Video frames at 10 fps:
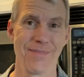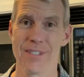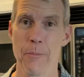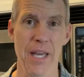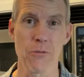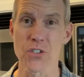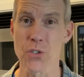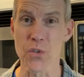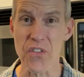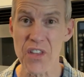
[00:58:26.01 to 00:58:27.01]
The paint was
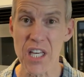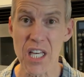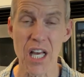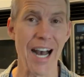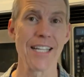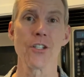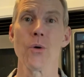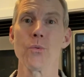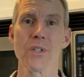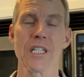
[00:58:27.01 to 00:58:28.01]
too thick. I
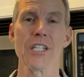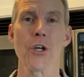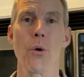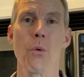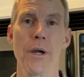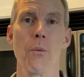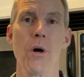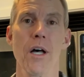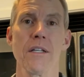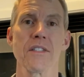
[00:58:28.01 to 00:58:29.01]
don't really know what it
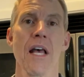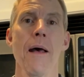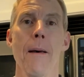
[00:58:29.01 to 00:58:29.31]
was,